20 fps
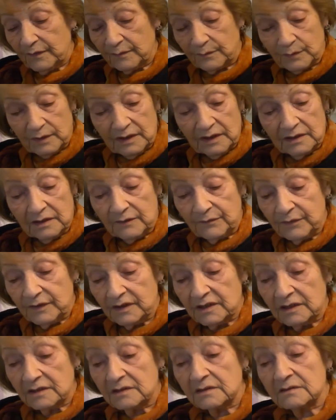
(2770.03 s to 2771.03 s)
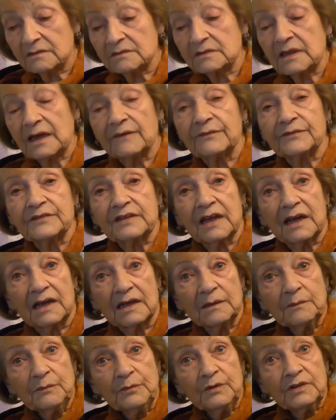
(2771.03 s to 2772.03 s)
we had a very tough
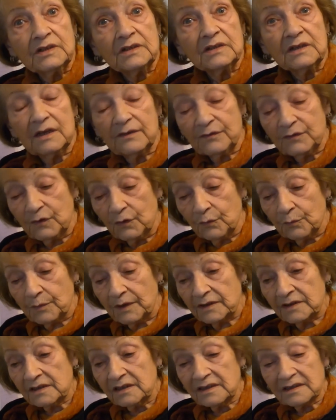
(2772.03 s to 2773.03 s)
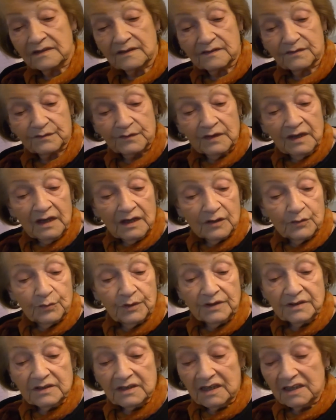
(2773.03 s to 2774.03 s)
time. We didn't have no money. He had
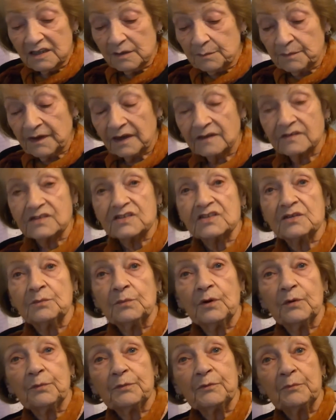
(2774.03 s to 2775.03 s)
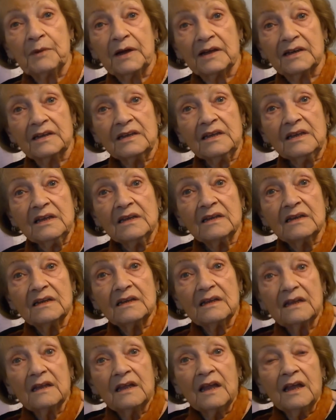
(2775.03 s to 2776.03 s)
£28, the mob money.
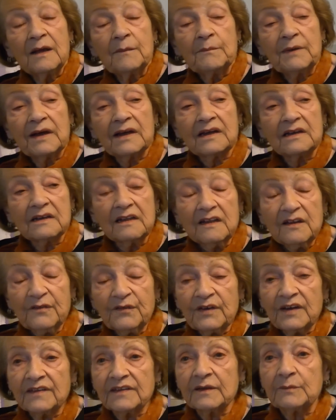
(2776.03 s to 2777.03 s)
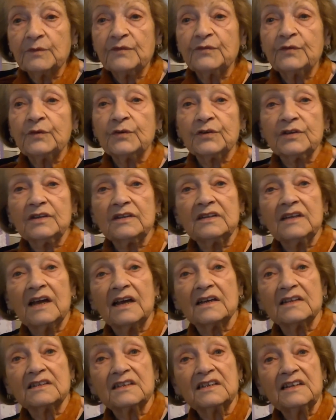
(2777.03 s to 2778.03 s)
My grandfather, before he
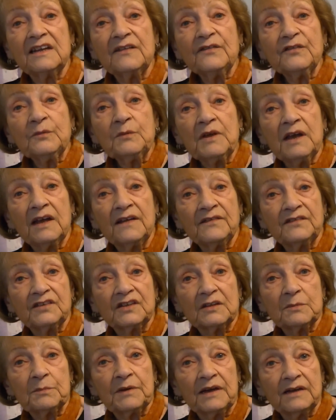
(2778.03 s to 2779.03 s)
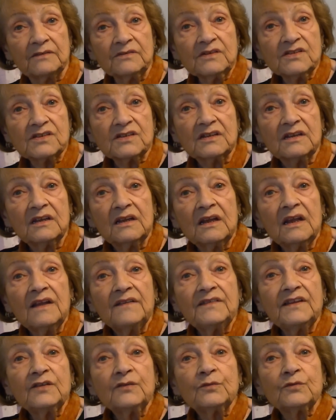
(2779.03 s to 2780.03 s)
died, he left me £100.
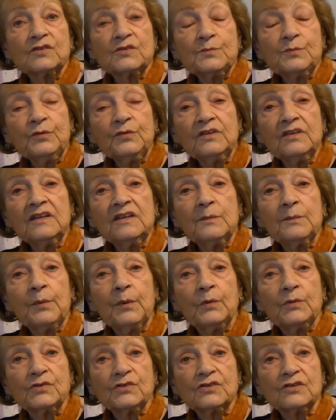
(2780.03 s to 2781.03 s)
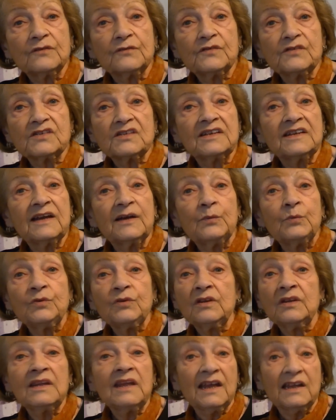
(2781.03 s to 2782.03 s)
That was put in the post office and I
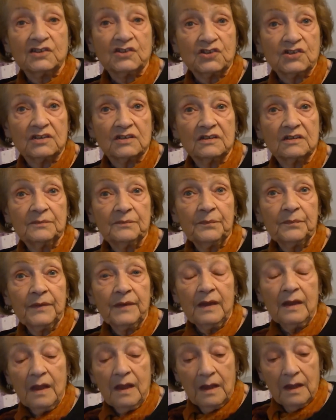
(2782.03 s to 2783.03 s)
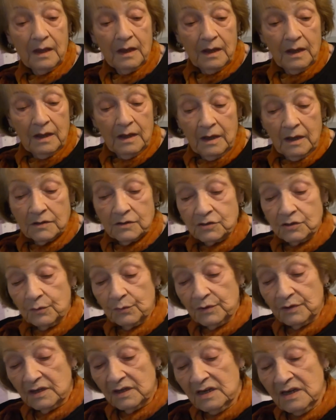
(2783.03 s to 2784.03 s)
wouldn't touch it. So
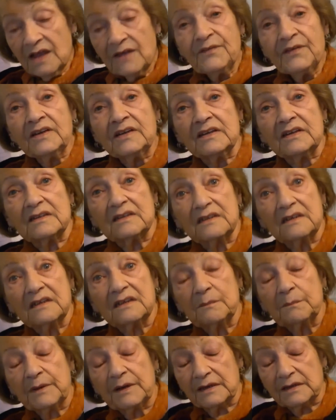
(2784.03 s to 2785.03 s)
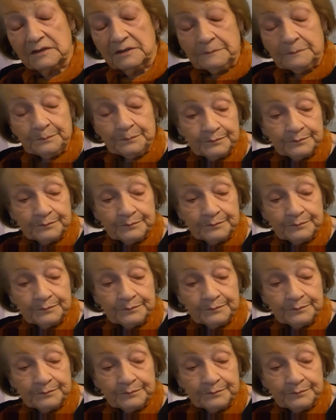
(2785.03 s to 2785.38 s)
we didn't have anything, but